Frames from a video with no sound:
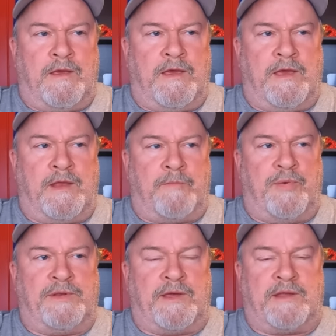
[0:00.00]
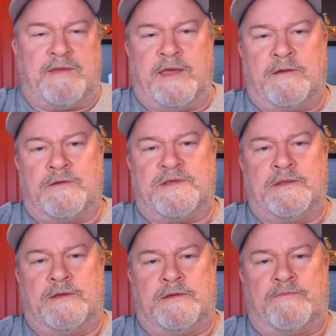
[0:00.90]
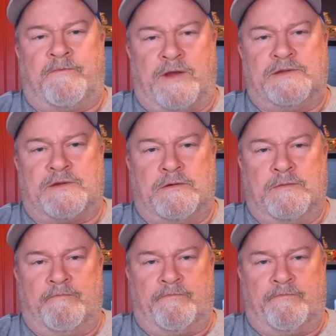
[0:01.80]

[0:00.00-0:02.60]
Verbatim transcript: and I put the containers in the freezer